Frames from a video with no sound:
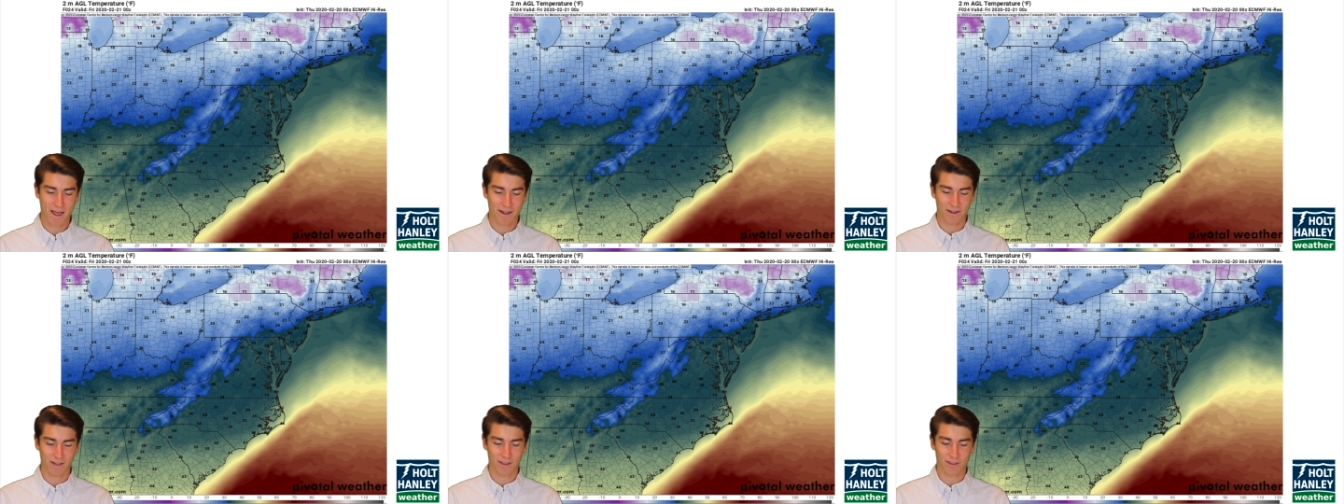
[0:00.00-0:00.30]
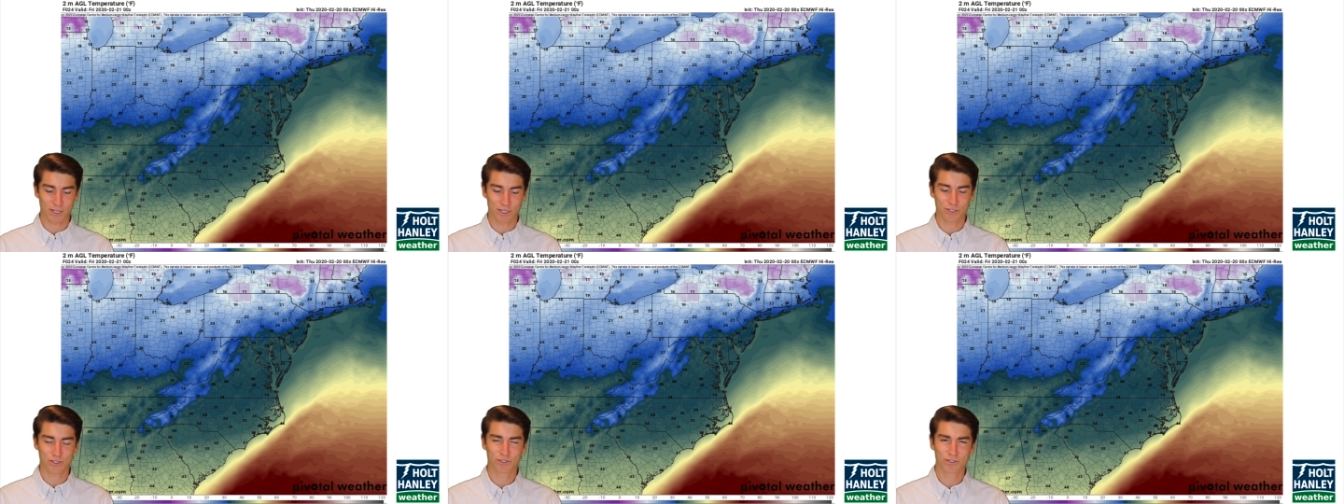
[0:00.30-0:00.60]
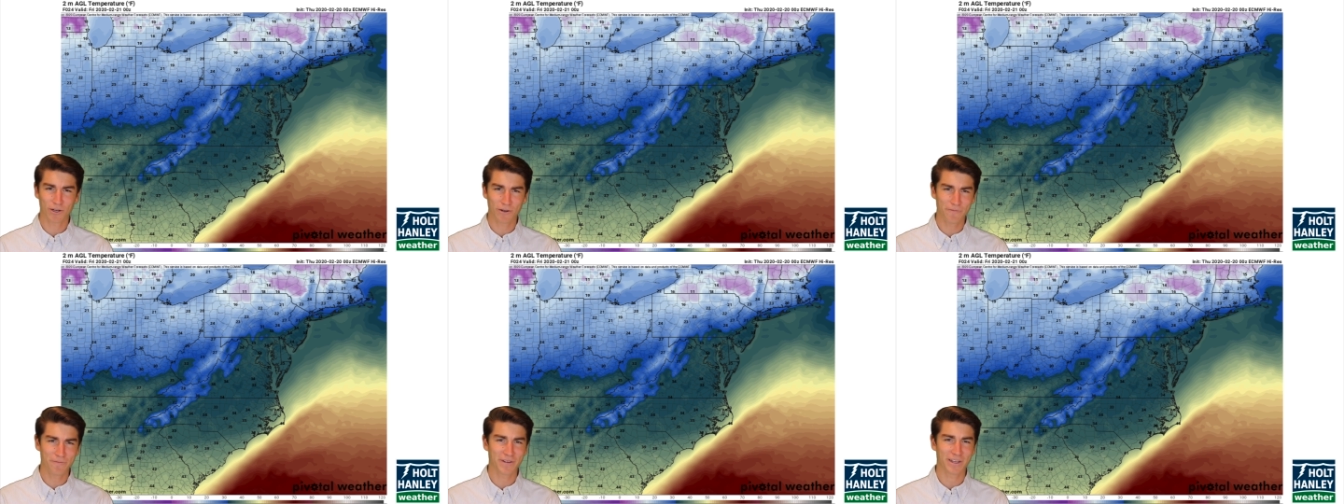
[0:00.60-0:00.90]
At the
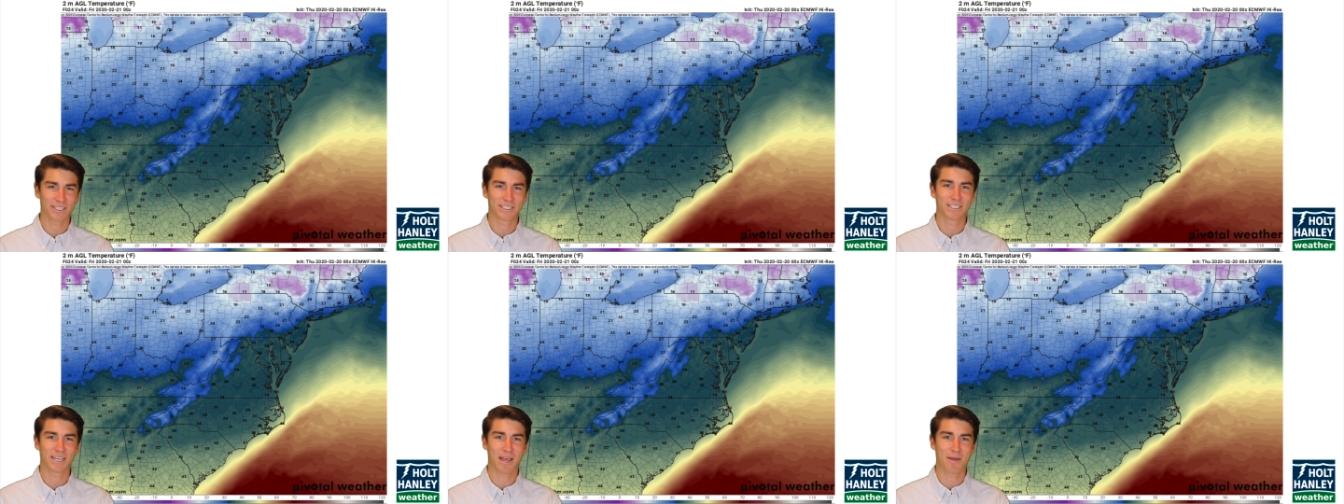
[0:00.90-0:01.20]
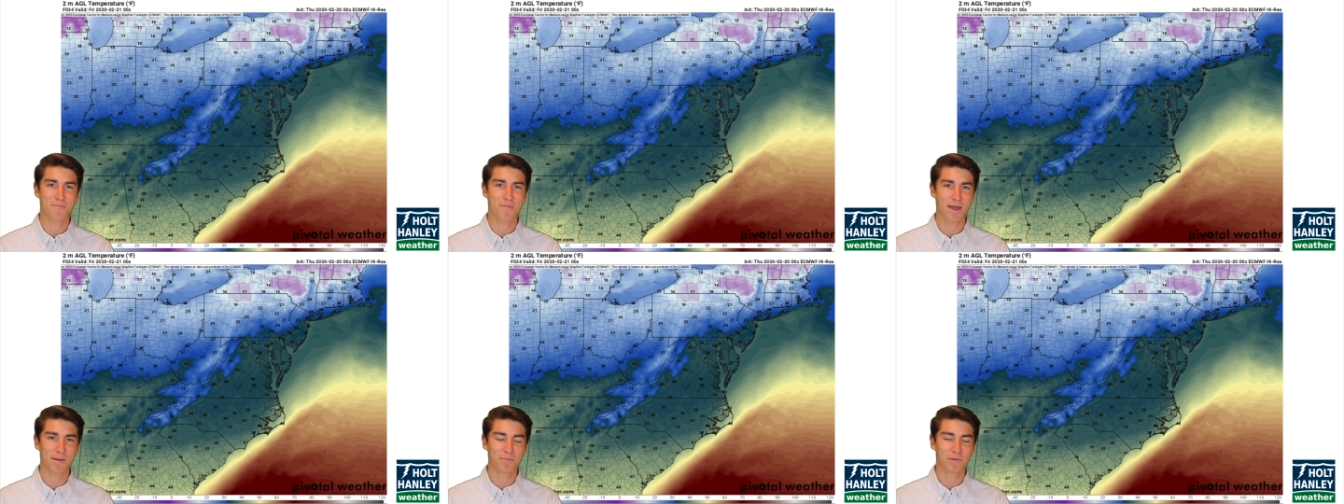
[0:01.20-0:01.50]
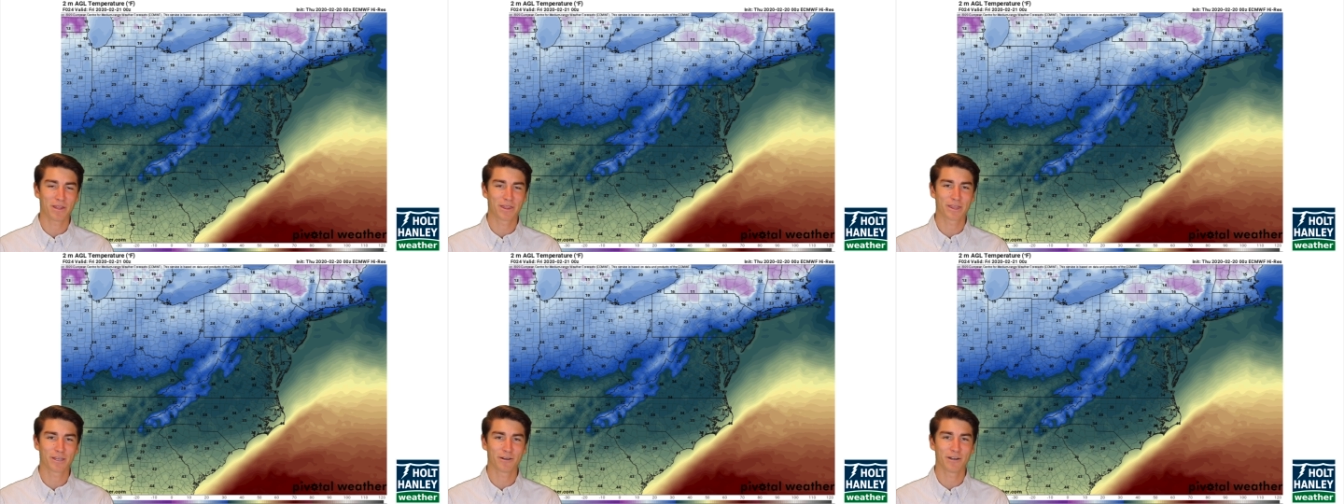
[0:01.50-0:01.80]
surface, it might
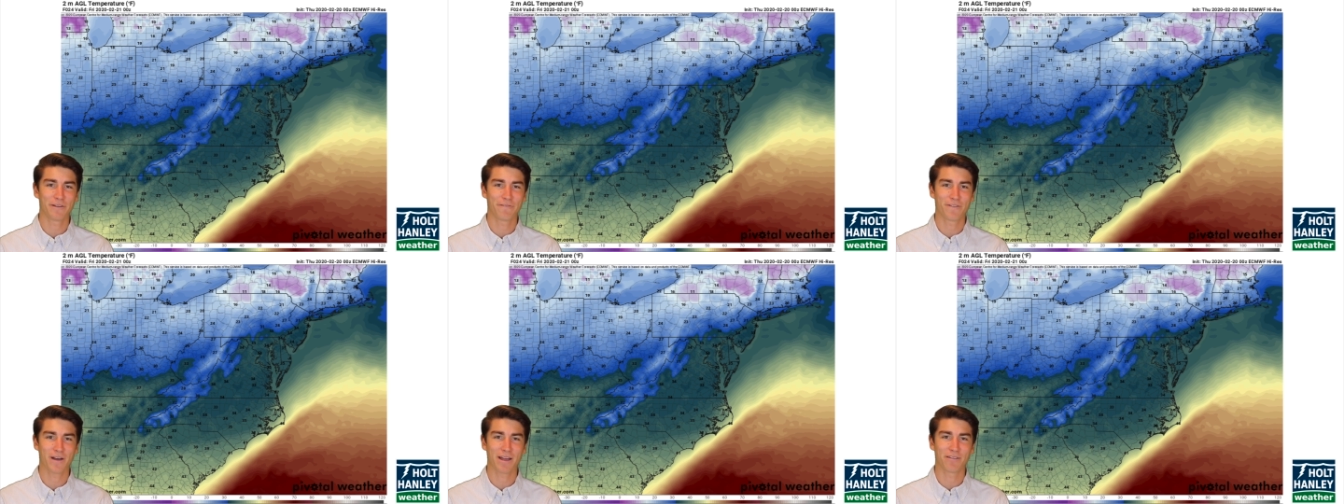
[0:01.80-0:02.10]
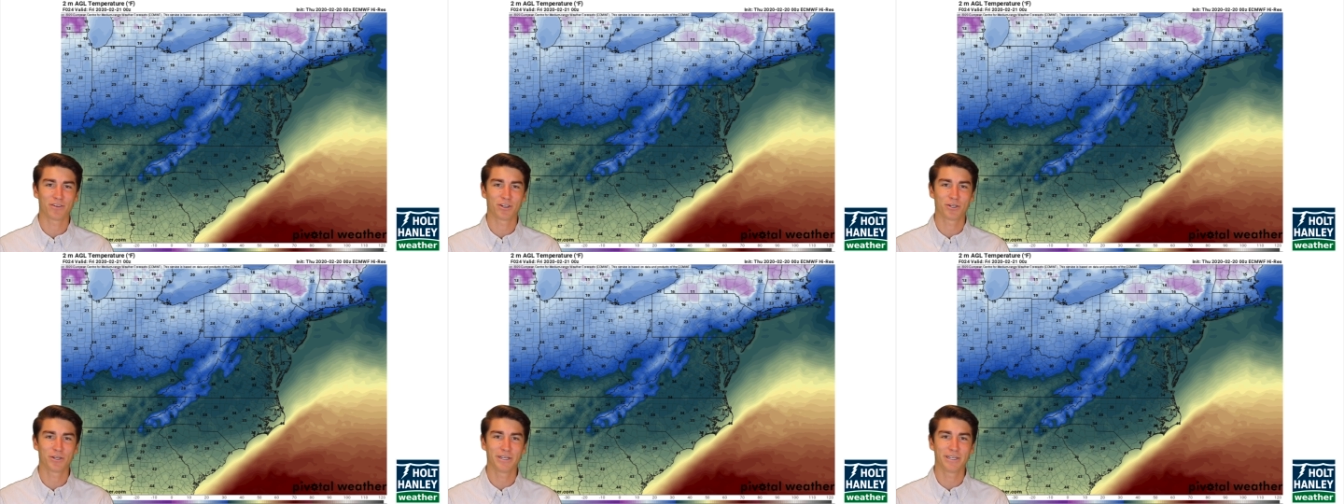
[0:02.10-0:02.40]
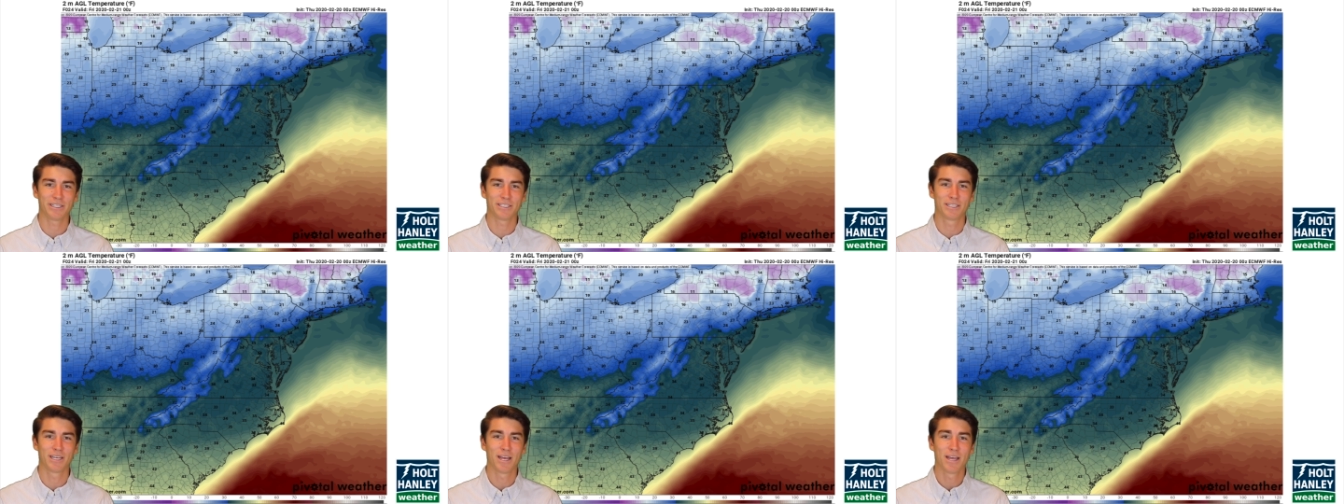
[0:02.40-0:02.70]
be 35
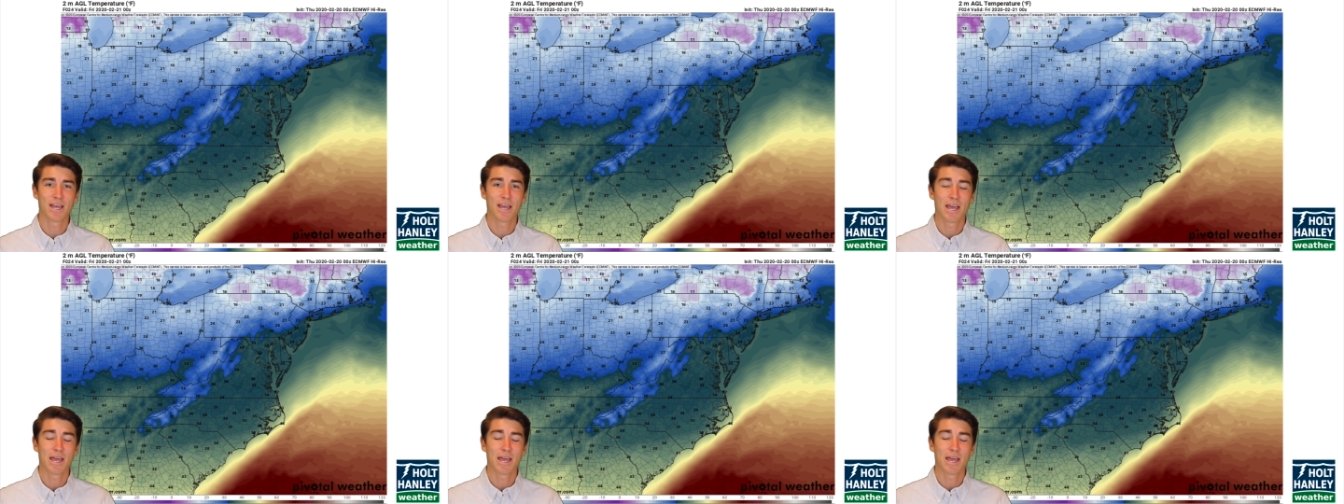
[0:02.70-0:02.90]
degrees,